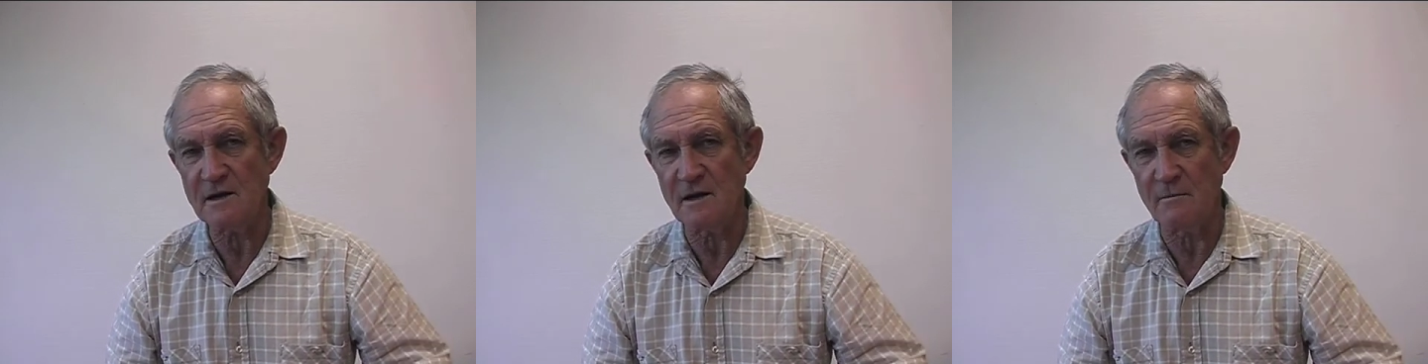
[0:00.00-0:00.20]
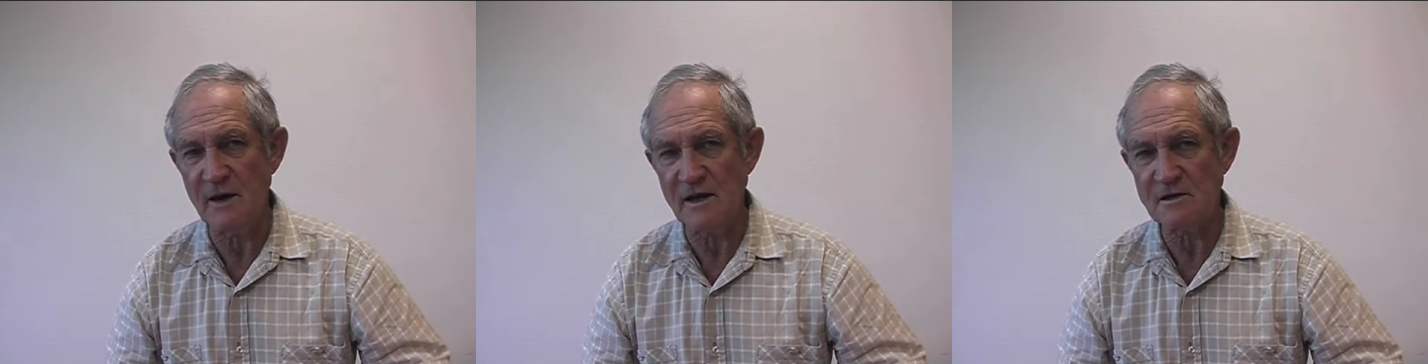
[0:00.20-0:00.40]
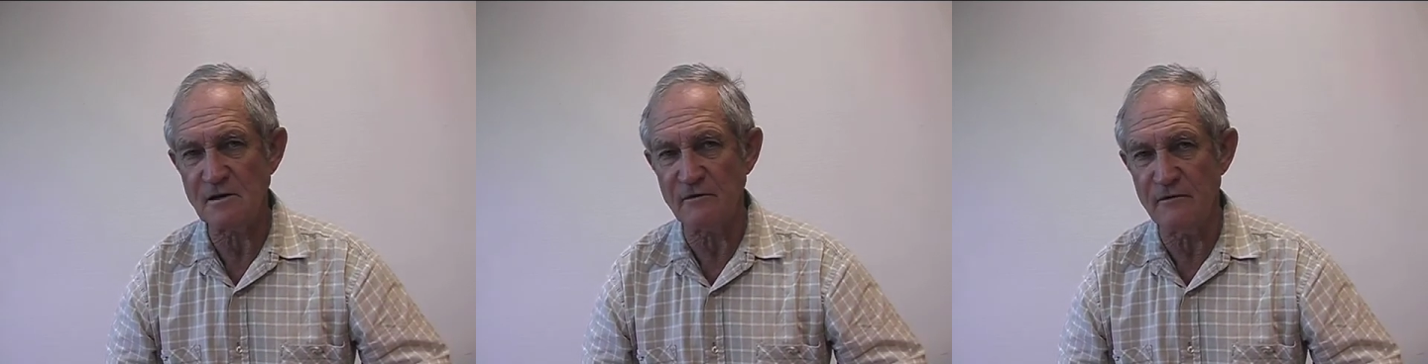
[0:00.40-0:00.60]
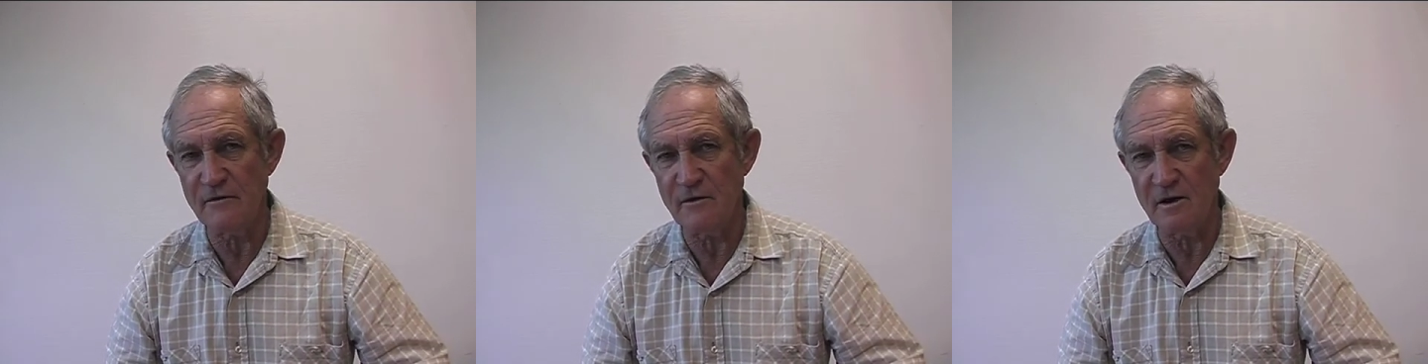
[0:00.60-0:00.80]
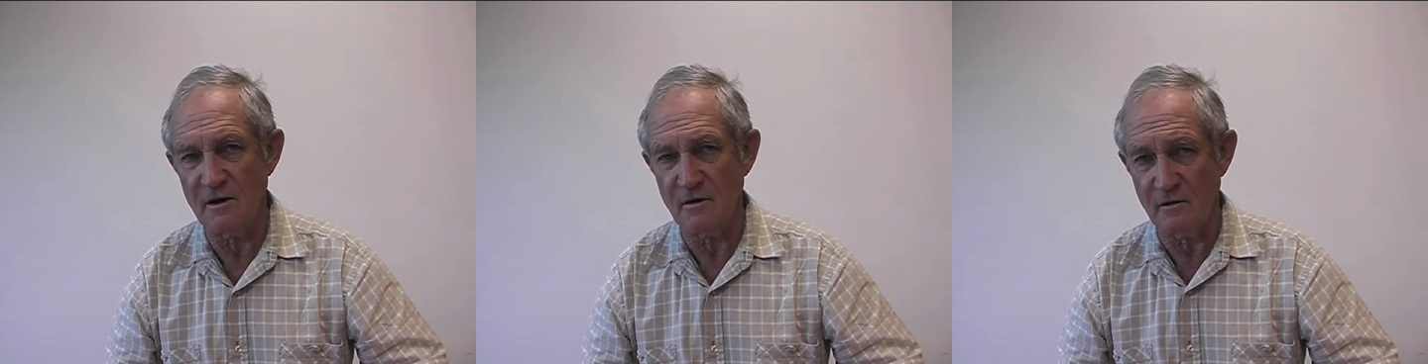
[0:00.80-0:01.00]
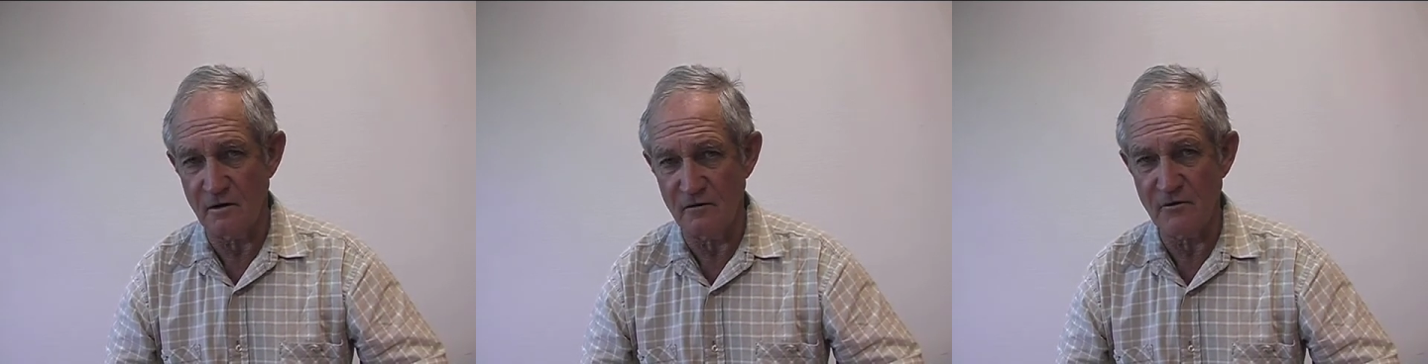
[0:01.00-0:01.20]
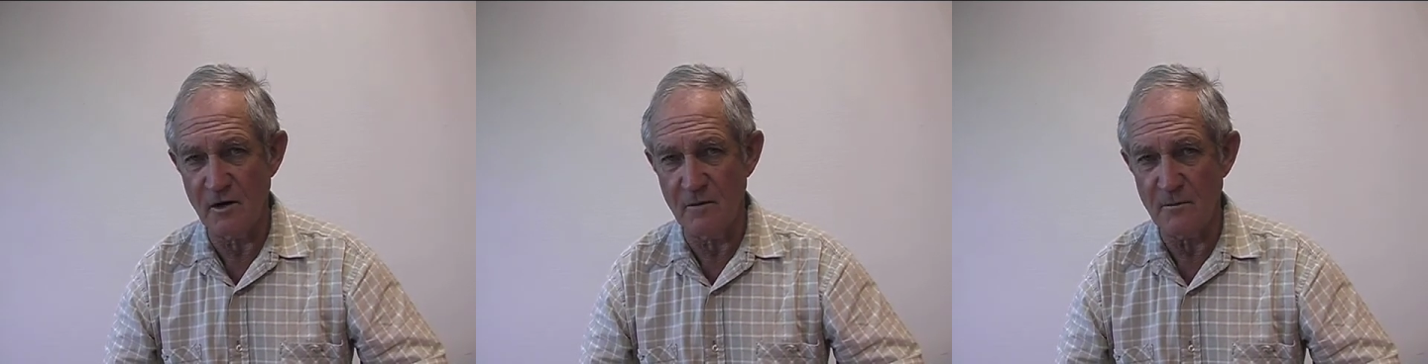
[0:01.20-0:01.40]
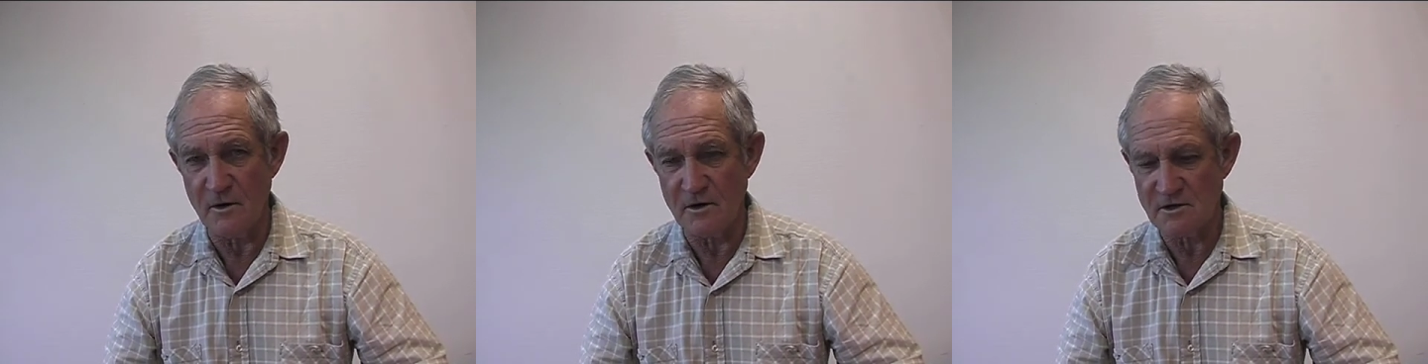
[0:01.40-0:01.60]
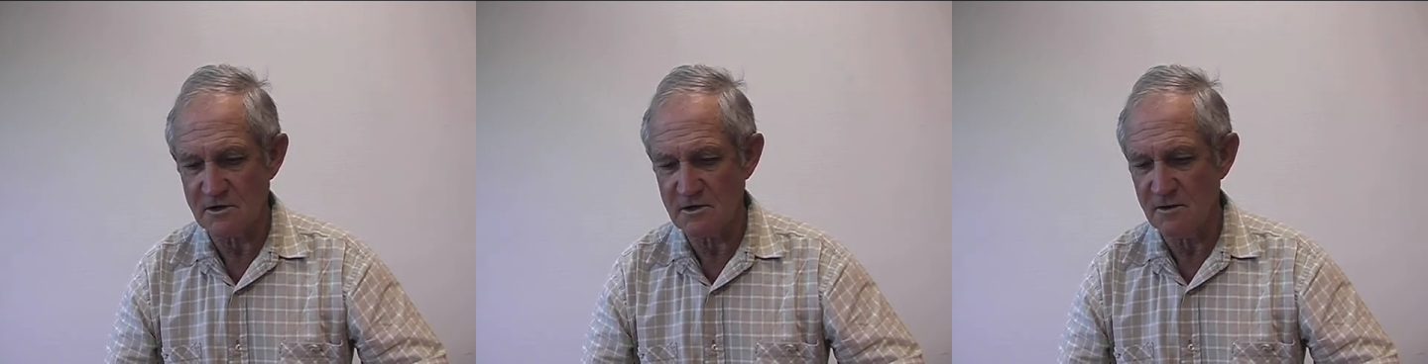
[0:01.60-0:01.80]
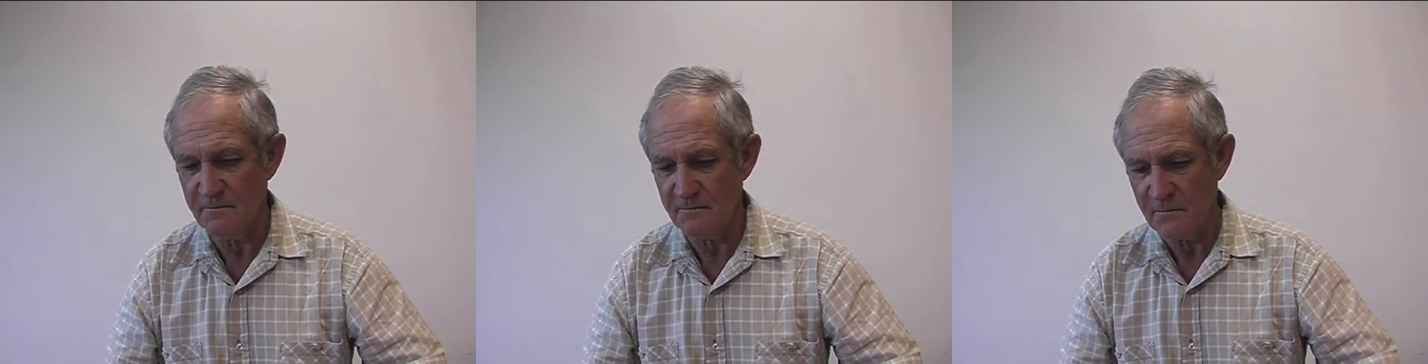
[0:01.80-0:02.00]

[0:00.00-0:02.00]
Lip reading: a batch of compost.